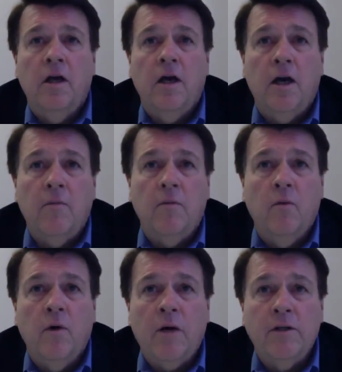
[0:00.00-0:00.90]

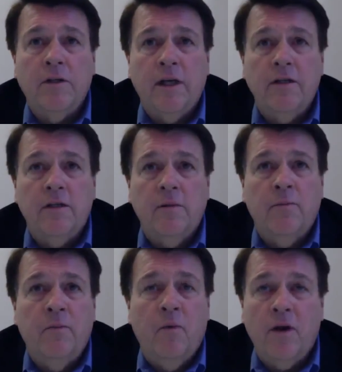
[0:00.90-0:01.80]
What I would say is
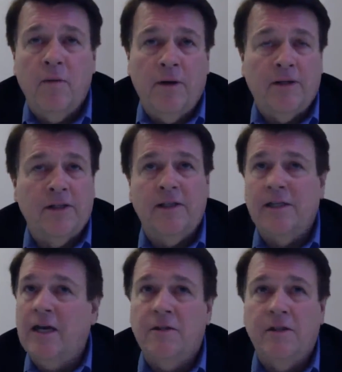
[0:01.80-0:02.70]
one of the best things
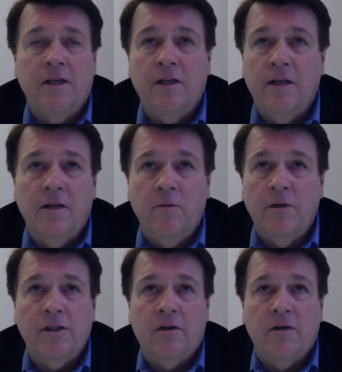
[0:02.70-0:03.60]
I've seen, and we
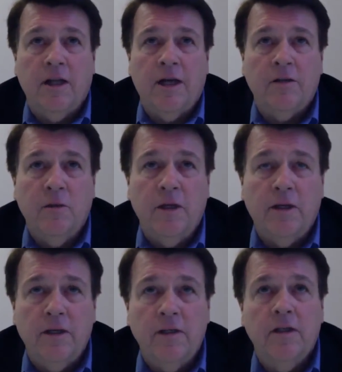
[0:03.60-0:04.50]
saw it last week,
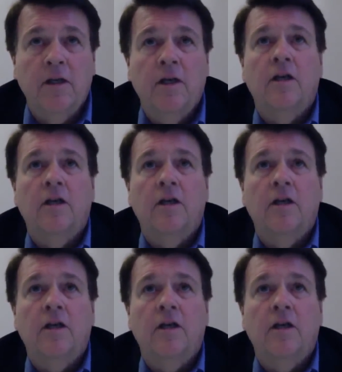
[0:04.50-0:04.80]
is